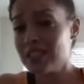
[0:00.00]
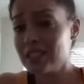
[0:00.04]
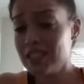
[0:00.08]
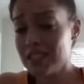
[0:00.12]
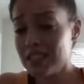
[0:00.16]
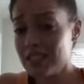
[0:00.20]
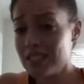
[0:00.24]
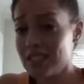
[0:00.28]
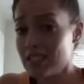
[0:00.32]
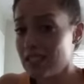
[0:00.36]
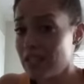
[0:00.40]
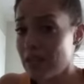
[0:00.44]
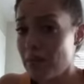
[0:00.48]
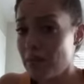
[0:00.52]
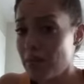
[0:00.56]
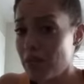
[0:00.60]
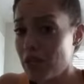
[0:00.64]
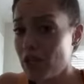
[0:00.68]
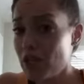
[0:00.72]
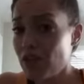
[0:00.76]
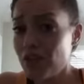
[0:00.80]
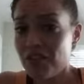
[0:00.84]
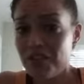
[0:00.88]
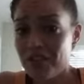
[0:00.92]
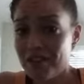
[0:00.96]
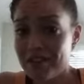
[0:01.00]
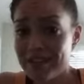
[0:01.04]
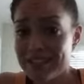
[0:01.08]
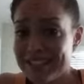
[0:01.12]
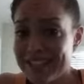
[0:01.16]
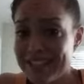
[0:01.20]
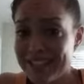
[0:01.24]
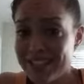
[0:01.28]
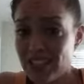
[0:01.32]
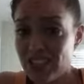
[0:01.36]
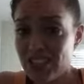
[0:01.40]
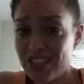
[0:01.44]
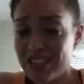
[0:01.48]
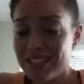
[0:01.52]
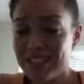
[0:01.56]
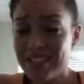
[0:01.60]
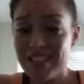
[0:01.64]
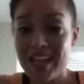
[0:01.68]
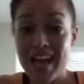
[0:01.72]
need to let me know their intentions.